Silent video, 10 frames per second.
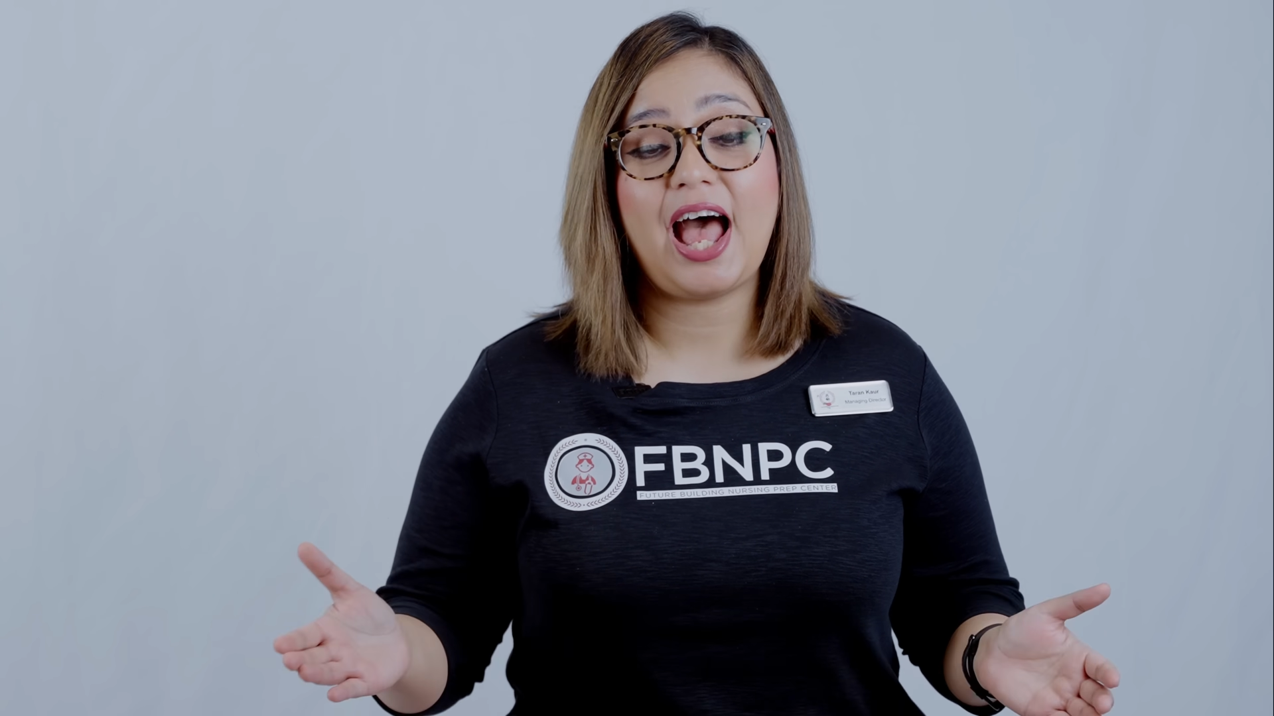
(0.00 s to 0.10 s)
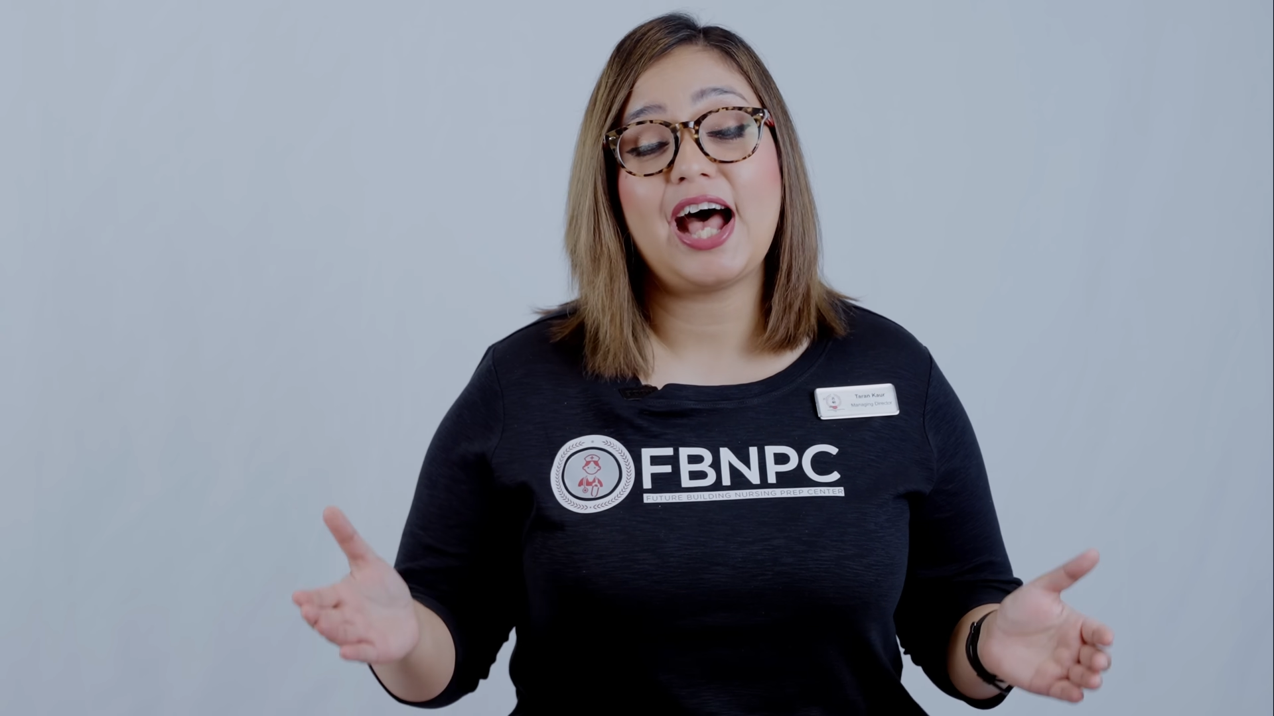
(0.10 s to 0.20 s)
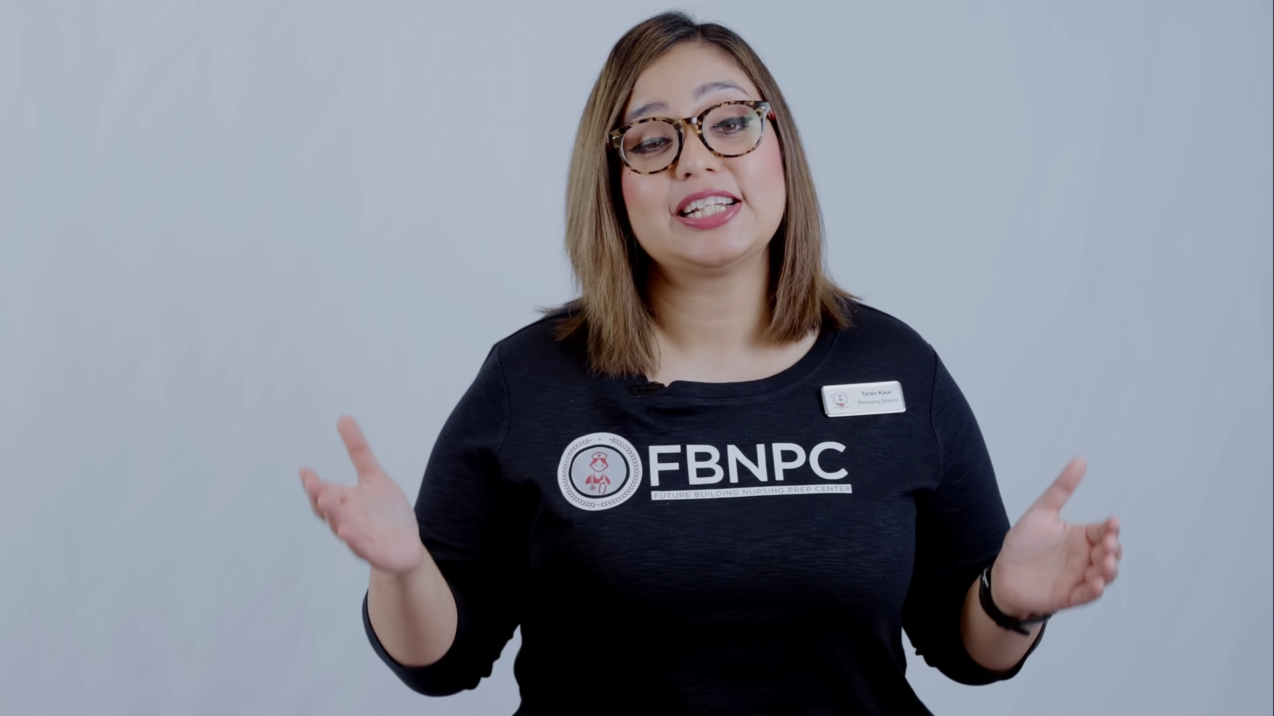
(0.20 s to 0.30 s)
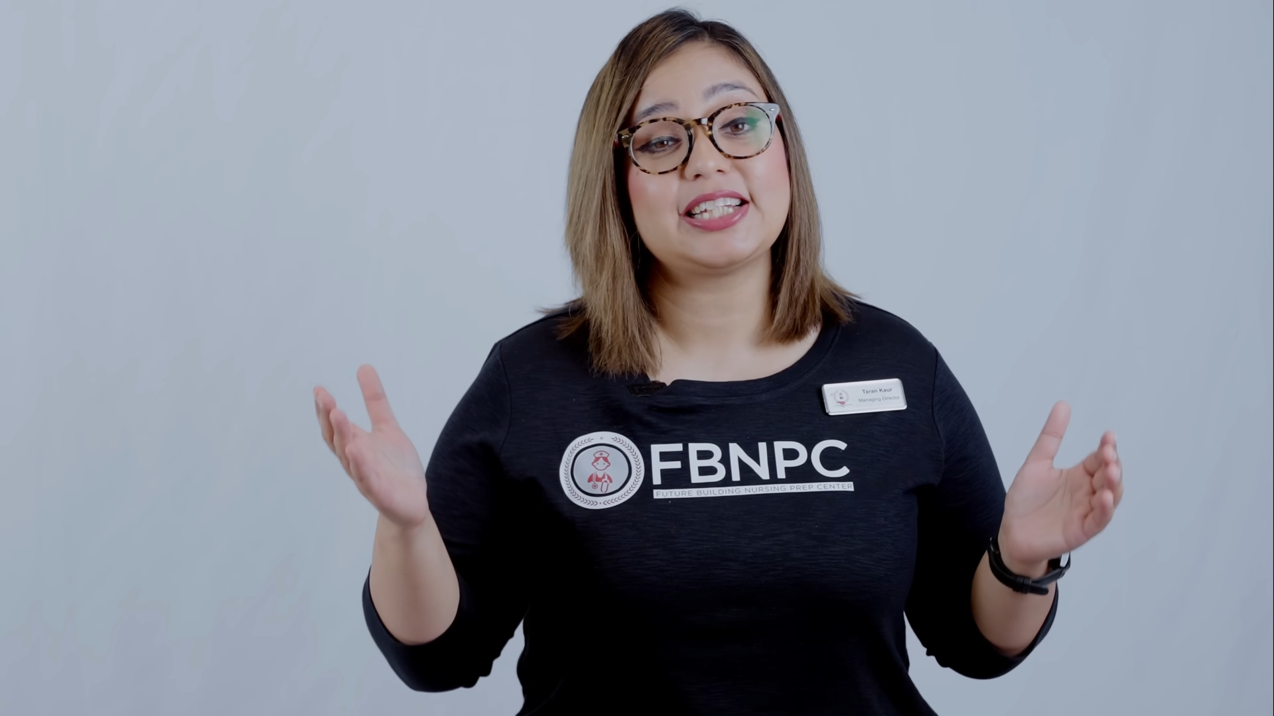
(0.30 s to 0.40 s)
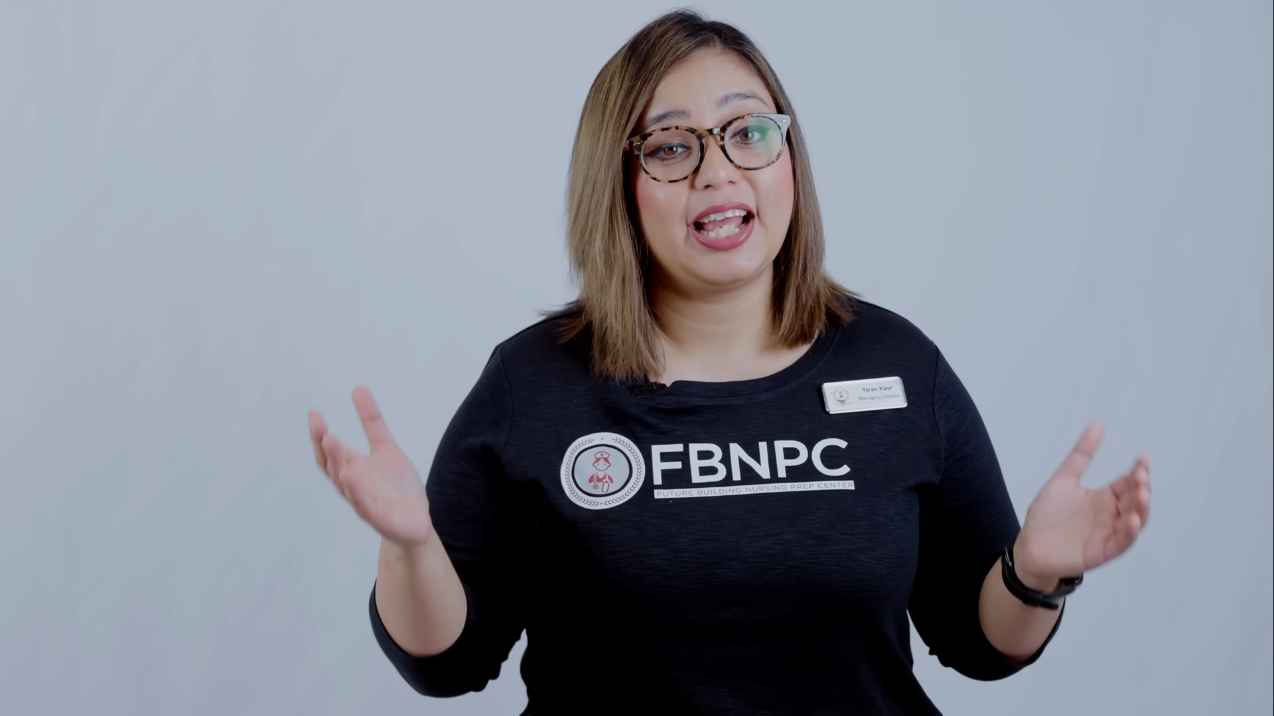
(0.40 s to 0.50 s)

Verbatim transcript: as